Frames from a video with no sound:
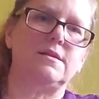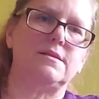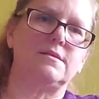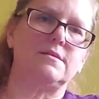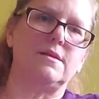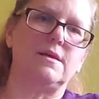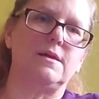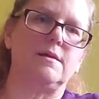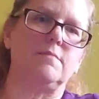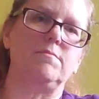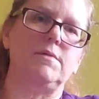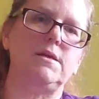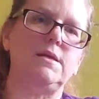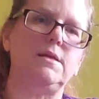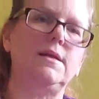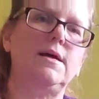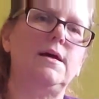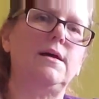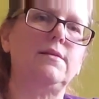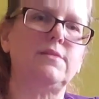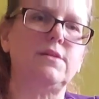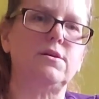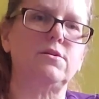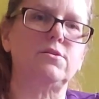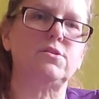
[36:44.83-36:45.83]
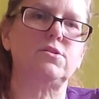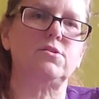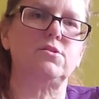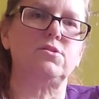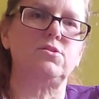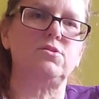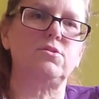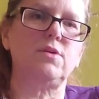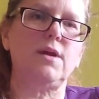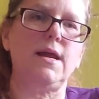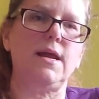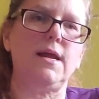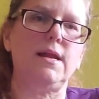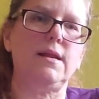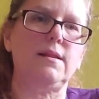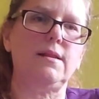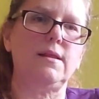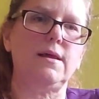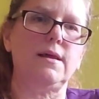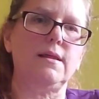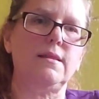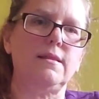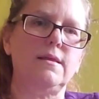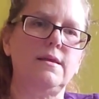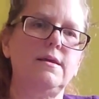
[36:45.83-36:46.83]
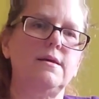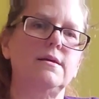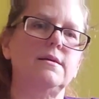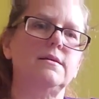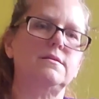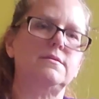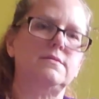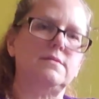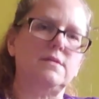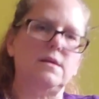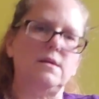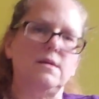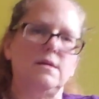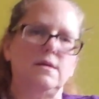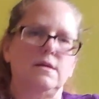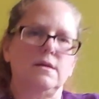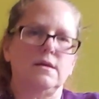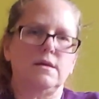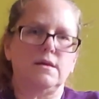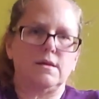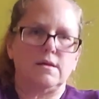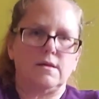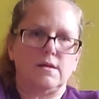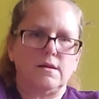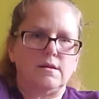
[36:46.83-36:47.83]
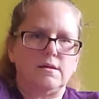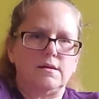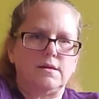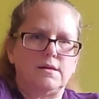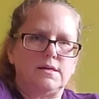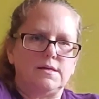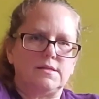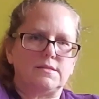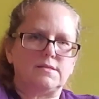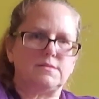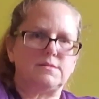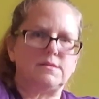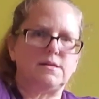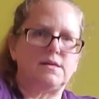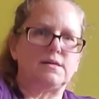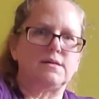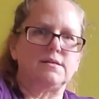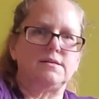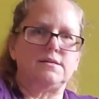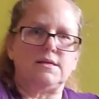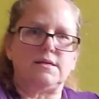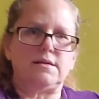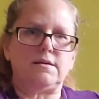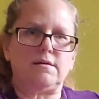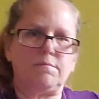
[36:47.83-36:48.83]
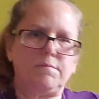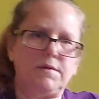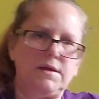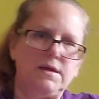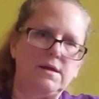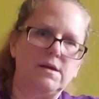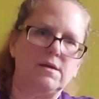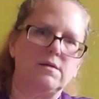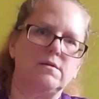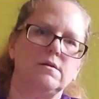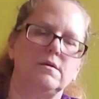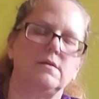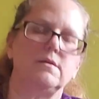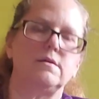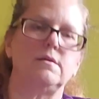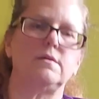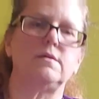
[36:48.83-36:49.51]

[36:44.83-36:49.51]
this leg being out there straight like this, it's tucked in up here.